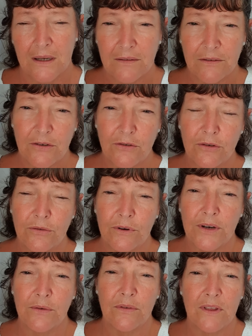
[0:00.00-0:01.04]
If you
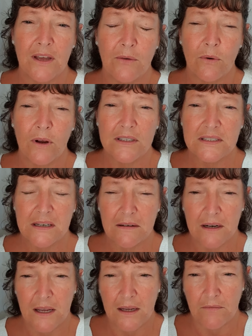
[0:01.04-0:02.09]
agree with that, write
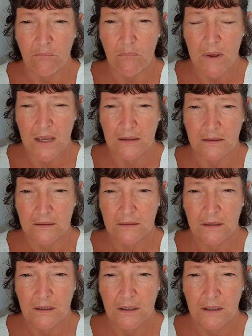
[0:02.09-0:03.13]
down amen
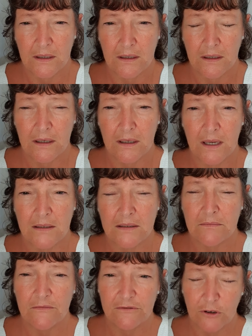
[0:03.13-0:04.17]
and
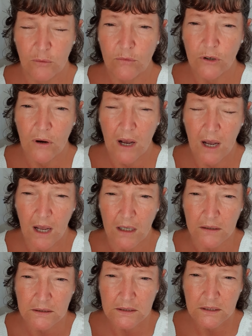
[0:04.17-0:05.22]
from your
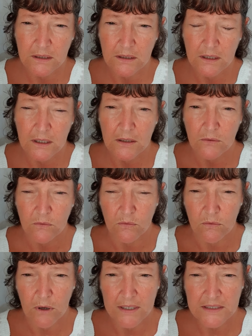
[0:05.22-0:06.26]
heart
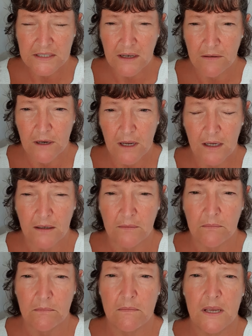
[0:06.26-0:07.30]
write down
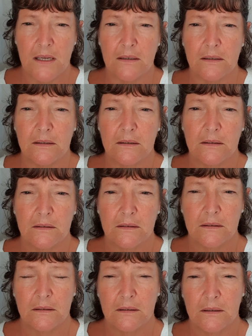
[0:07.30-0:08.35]
amen
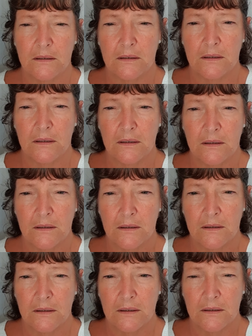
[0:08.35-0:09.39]

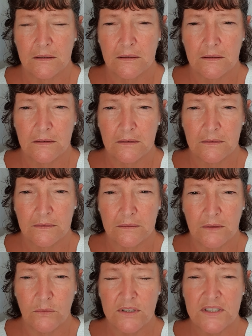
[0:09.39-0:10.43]

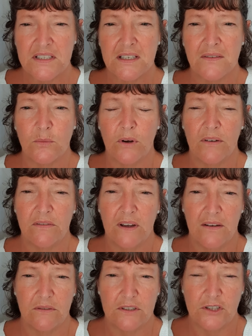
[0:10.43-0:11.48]
and receive it by
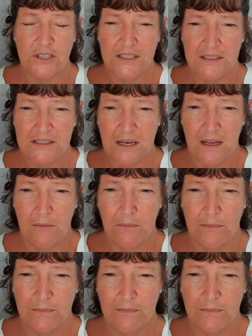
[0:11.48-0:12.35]
faith in Jesus' name.